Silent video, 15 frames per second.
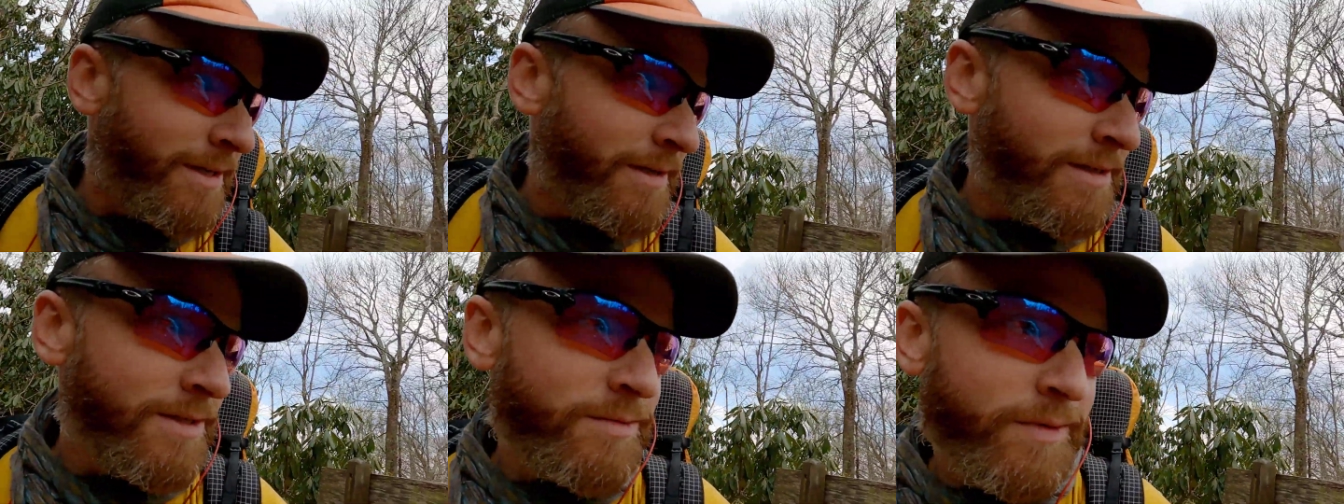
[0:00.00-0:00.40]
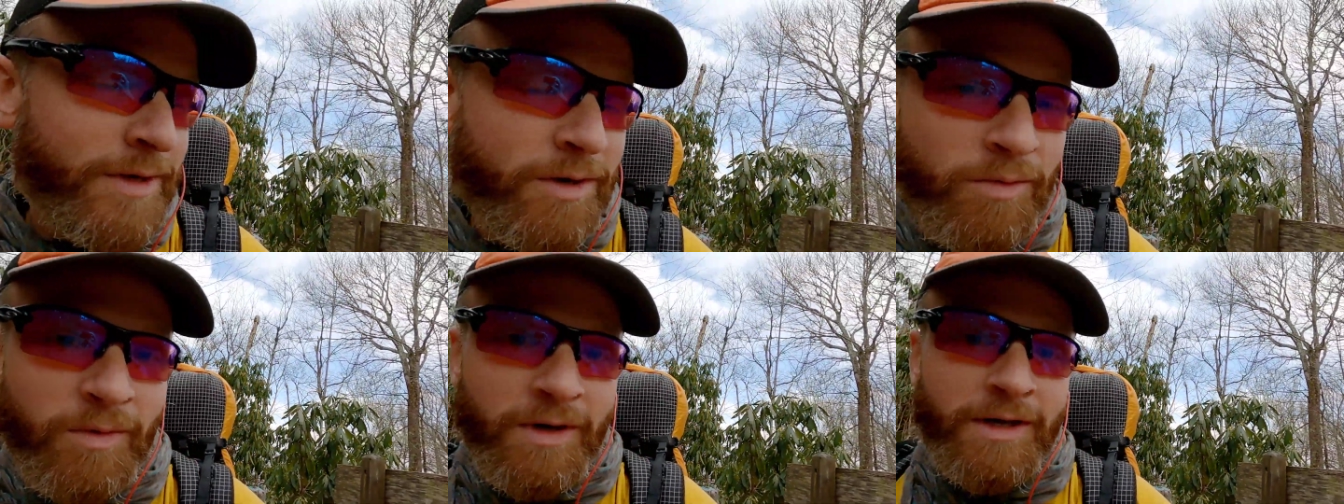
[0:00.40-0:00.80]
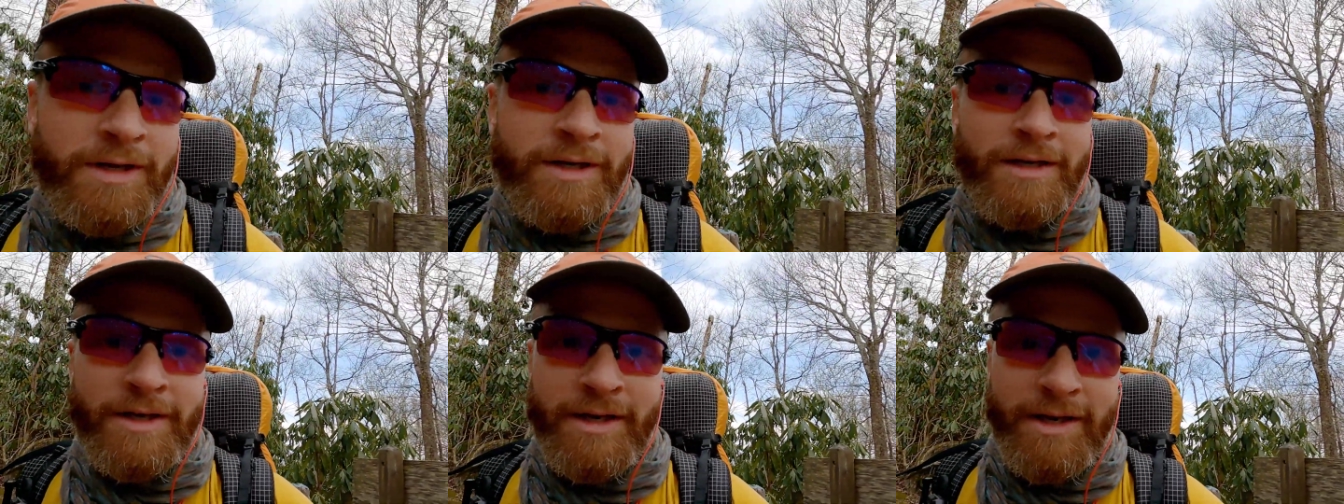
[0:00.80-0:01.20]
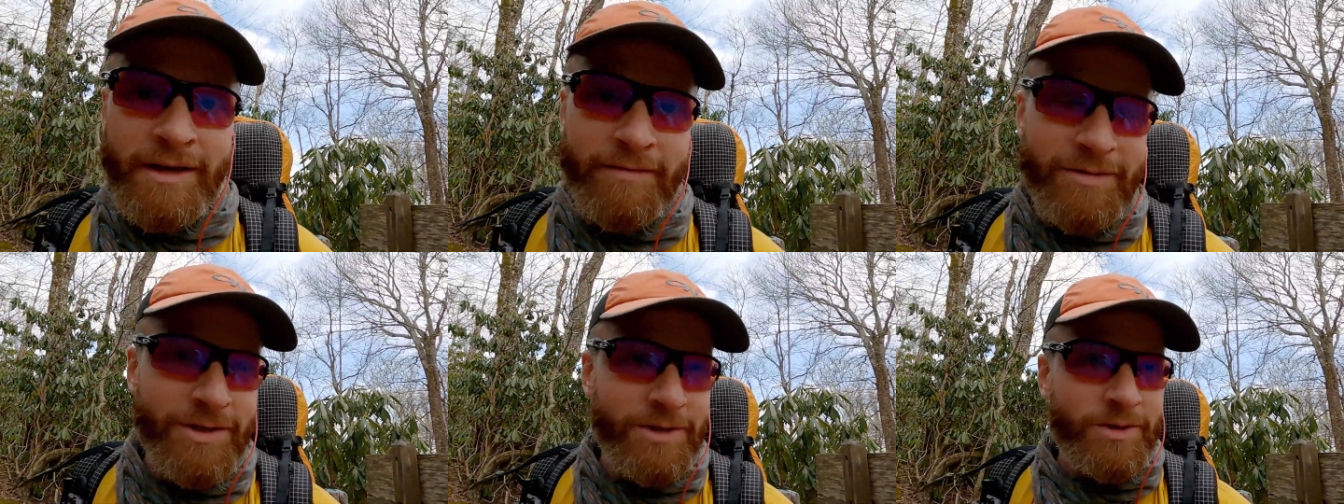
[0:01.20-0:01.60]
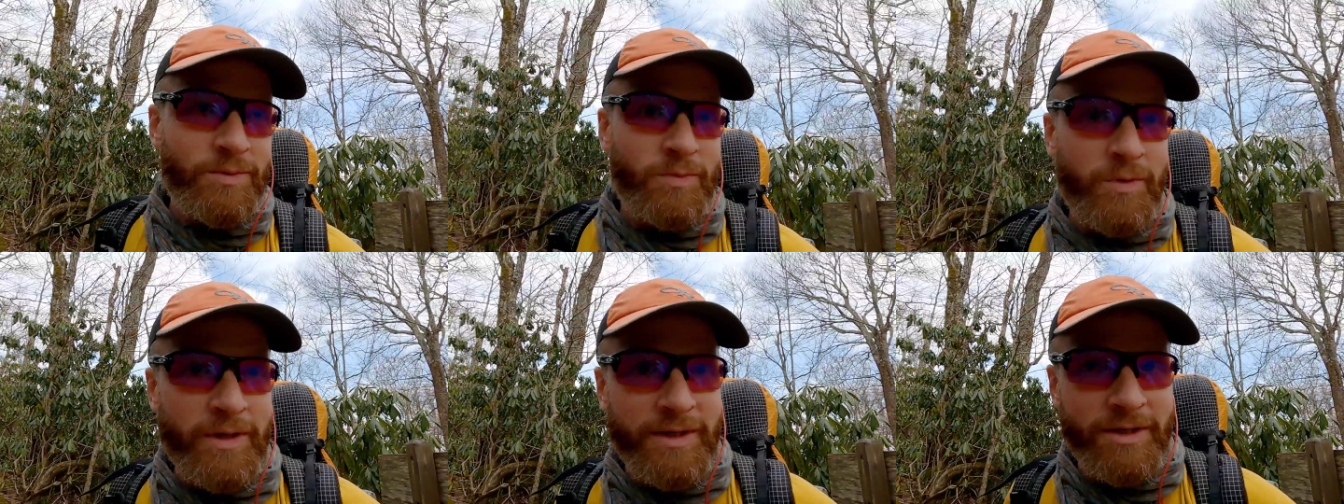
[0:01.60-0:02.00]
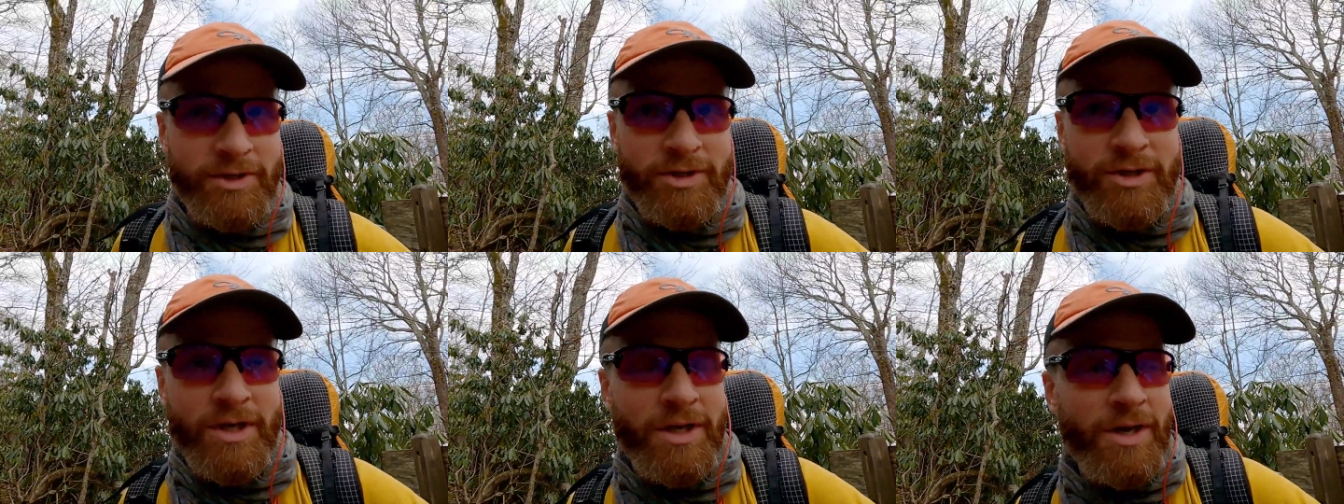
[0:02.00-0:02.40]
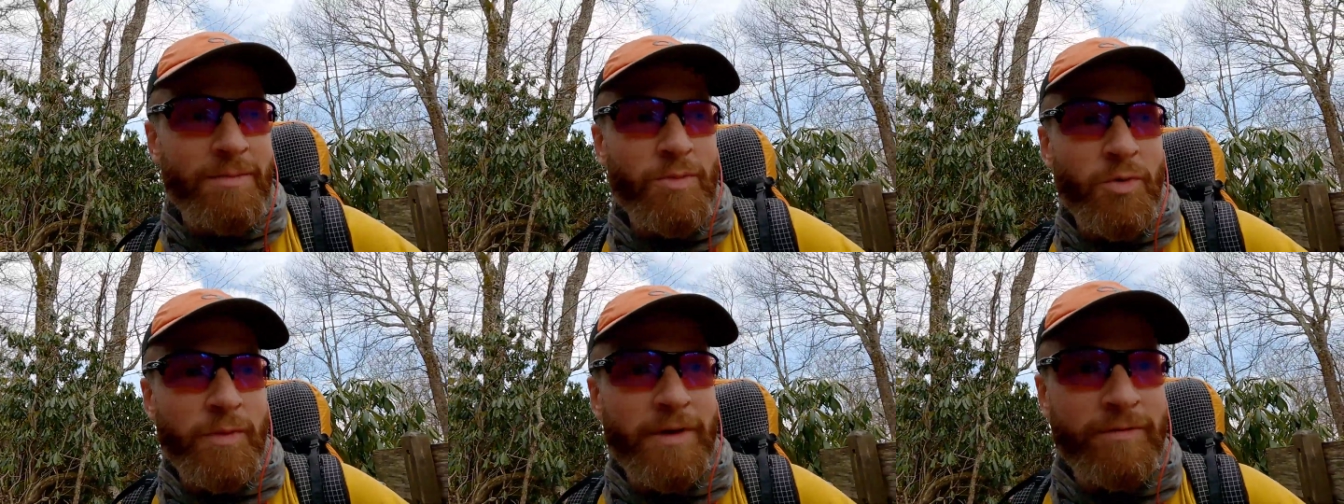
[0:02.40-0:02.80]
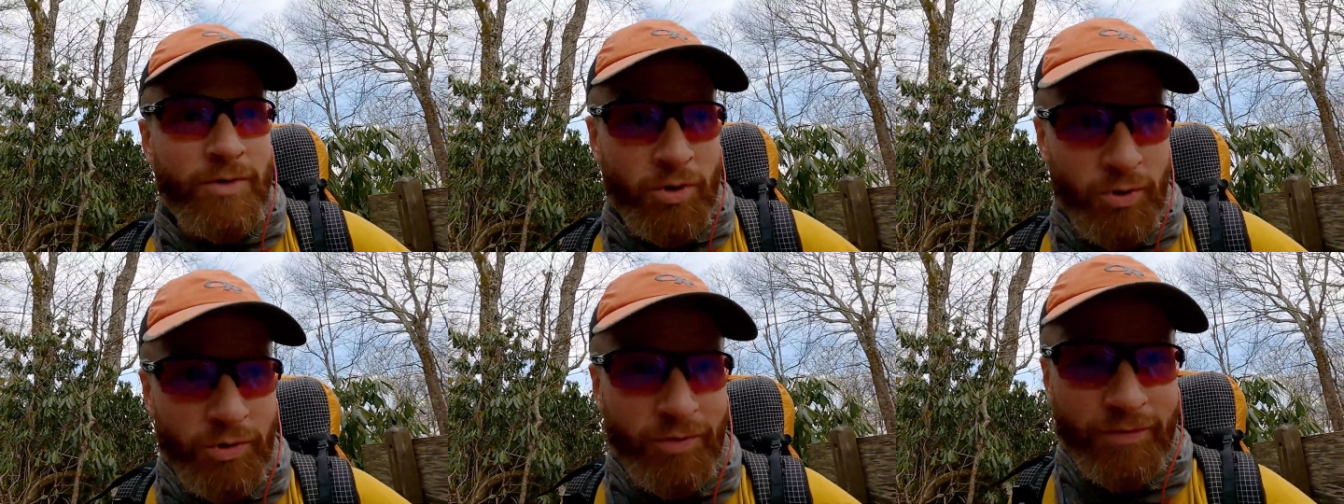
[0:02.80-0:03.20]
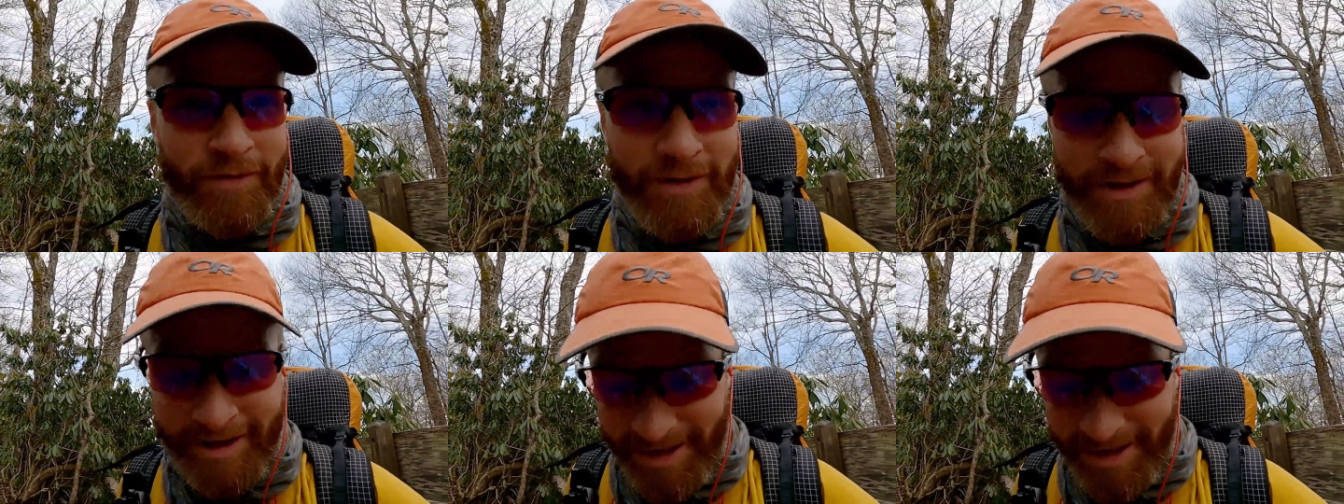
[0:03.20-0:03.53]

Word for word: It is 3.01 and I have just reached a moment of truth for